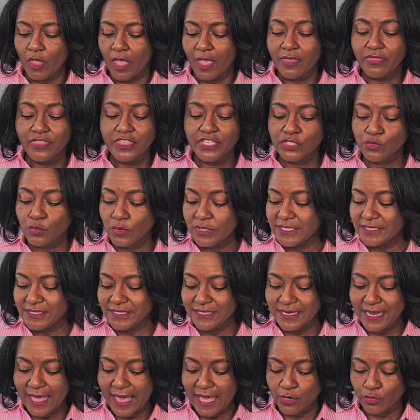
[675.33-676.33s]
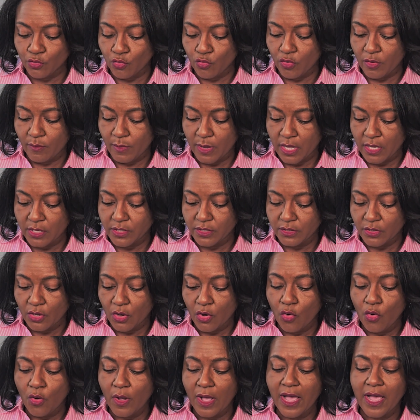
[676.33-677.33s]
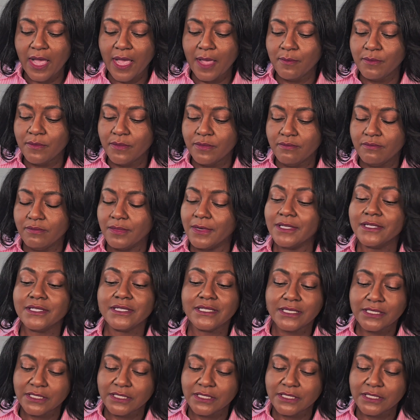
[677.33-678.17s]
And this one is not a gourmand. This